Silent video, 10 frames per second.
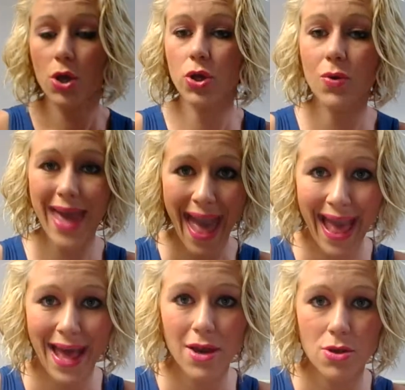You
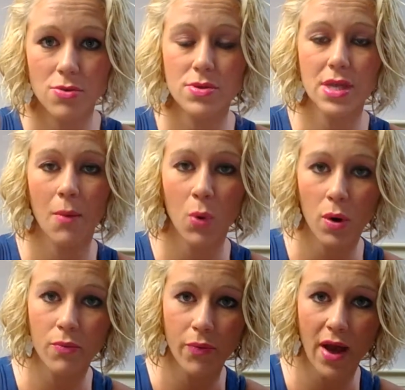can use a
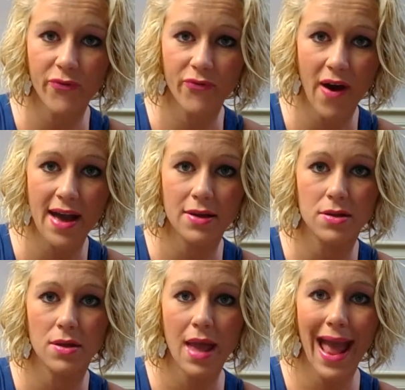more rough file